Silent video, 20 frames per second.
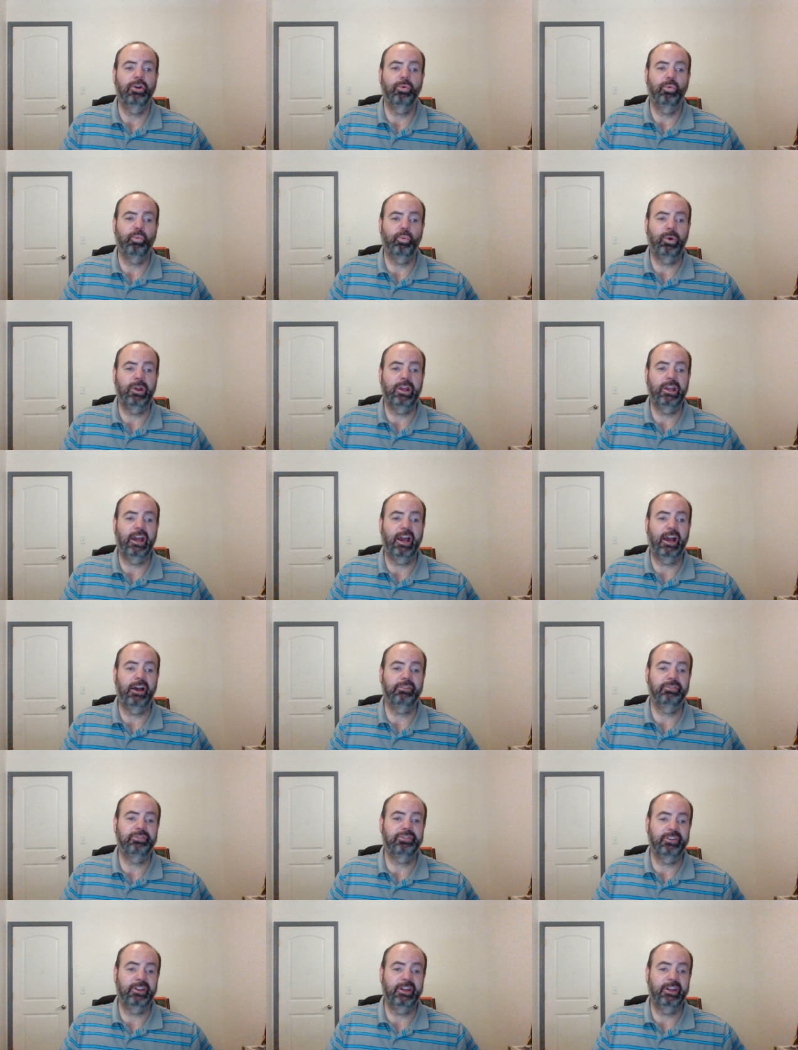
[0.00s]
we have
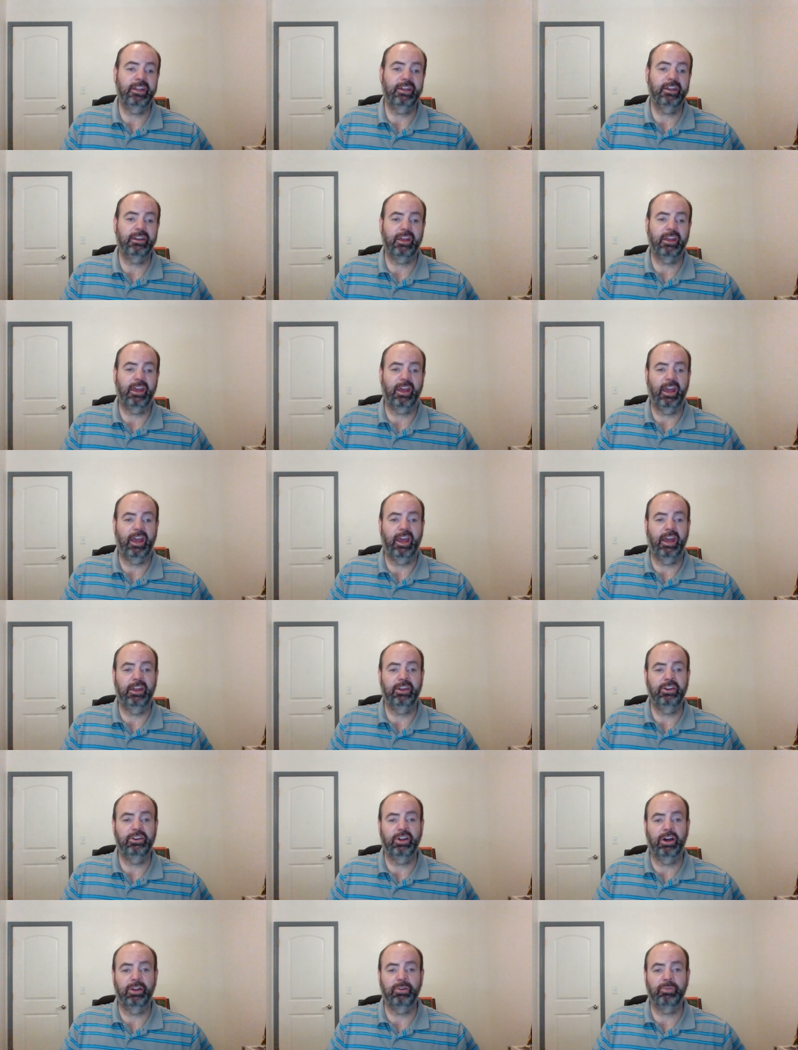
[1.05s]
sinned
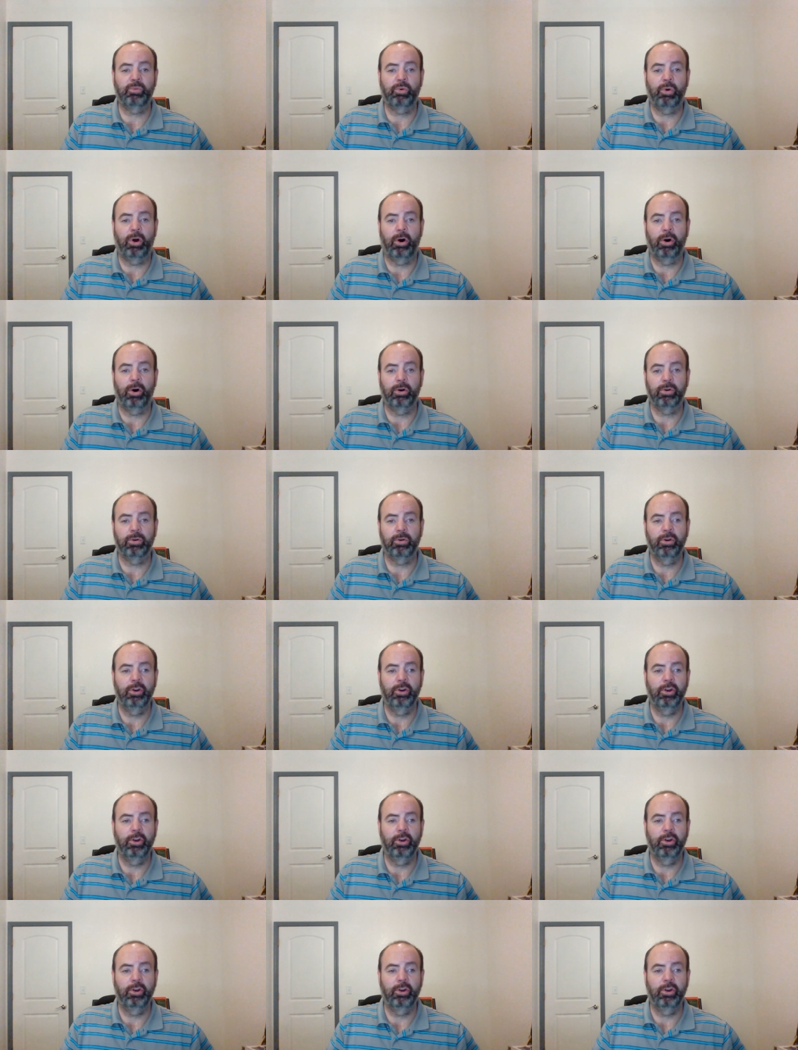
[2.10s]
and done wrong.